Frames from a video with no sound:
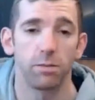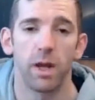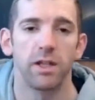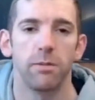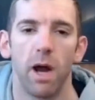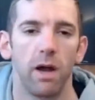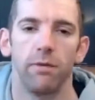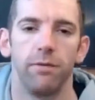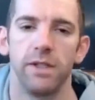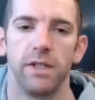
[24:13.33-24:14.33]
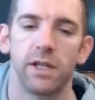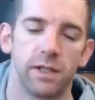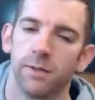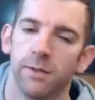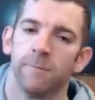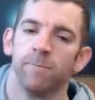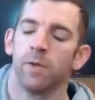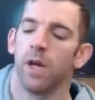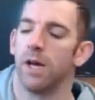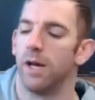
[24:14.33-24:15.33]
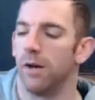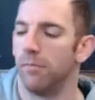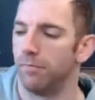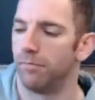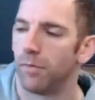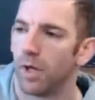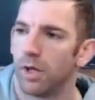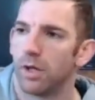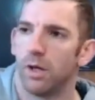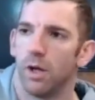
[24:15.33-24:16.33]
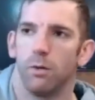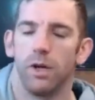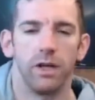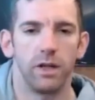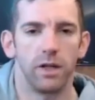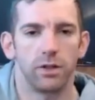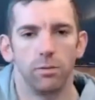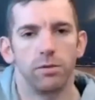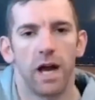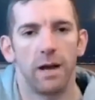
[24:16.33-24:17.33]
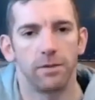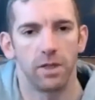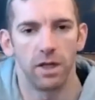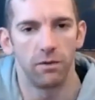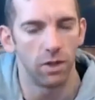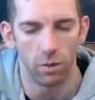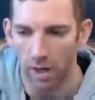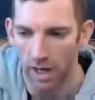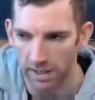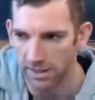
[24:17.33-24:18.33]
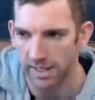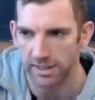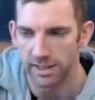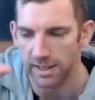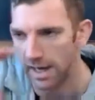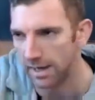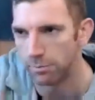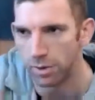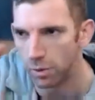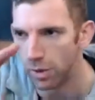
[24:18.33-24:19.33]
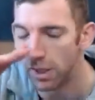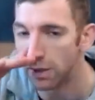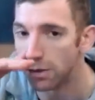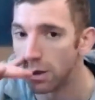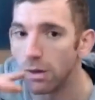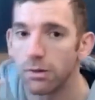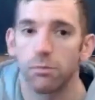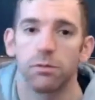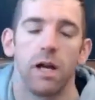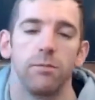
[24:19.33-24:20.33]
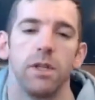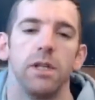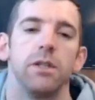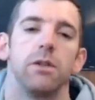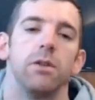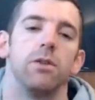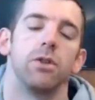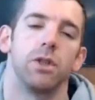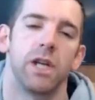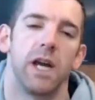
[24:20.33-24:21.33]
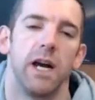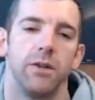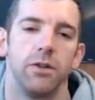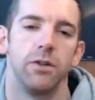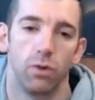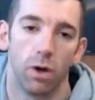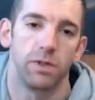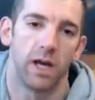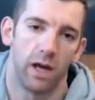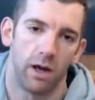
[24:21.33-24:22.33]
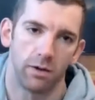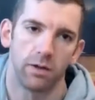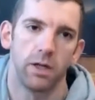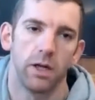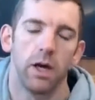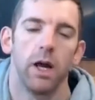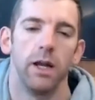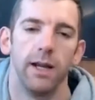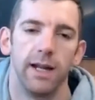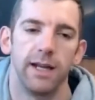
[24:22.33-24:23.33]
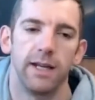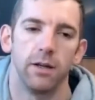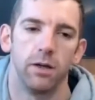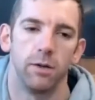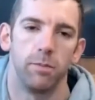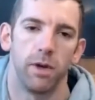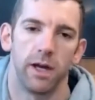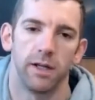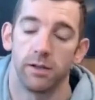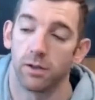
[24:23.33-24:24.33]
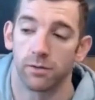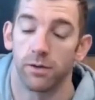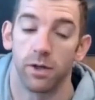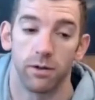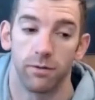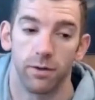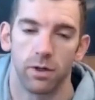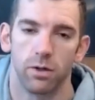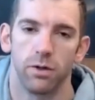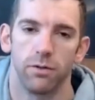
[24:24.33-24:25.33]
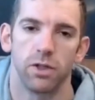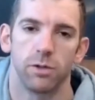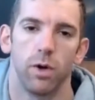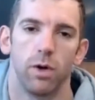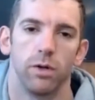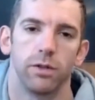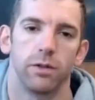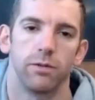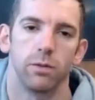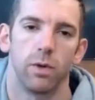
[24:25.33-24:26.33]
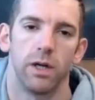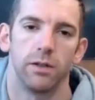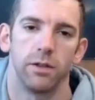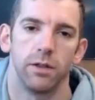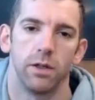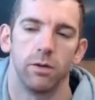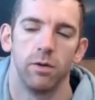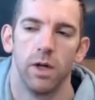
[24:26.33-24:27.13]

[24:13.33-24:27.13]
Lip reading: It's a matter of physics. You know, it's sometimes, if you are sat in that in-between zone, sometimes it is good just to kind of drop down and lean up, just for the good of your sport and stuff as well, you know.